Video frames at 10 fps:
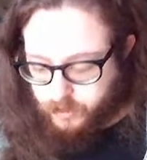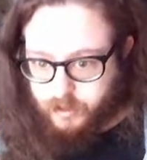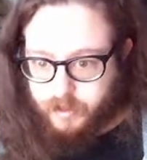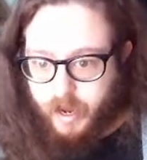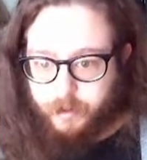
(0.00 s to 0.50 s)

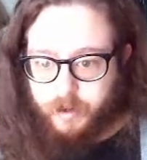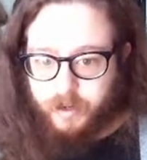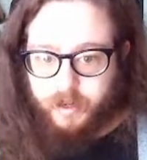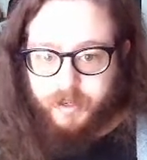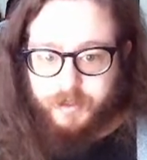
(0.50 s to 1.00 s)

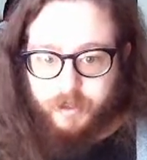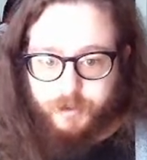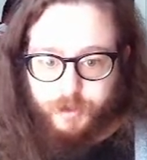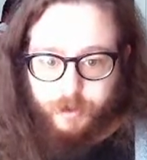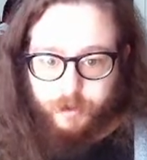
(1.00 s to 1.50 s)
shower is
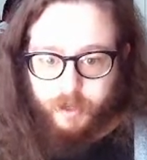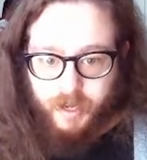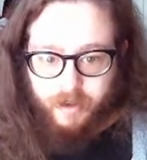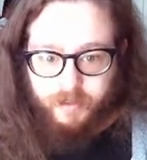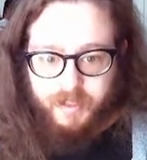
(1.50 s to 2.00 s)
also going to
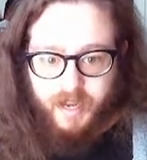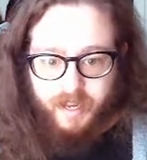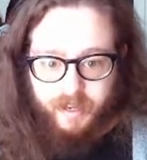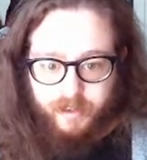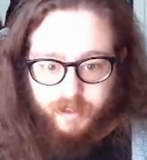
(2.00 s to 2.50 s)
have the
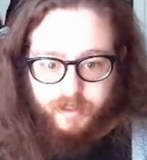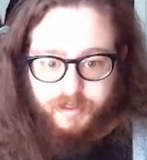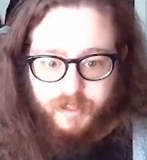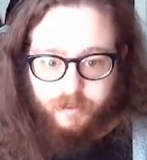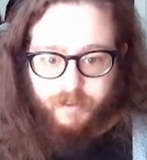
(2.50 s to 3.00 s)
tag
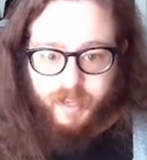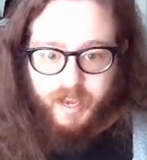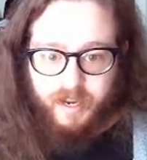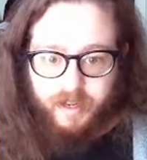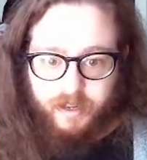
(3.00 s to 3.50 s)

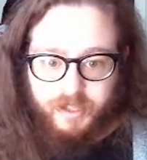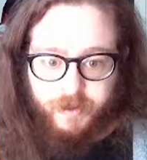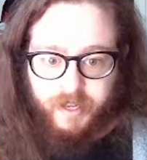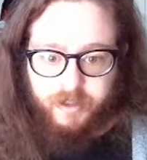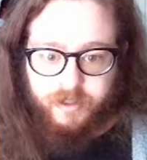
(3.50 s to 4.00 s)
self-care, so I
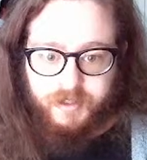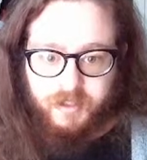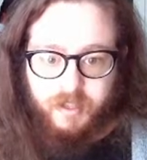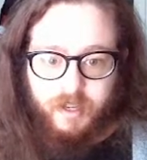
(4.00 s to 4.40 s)
can just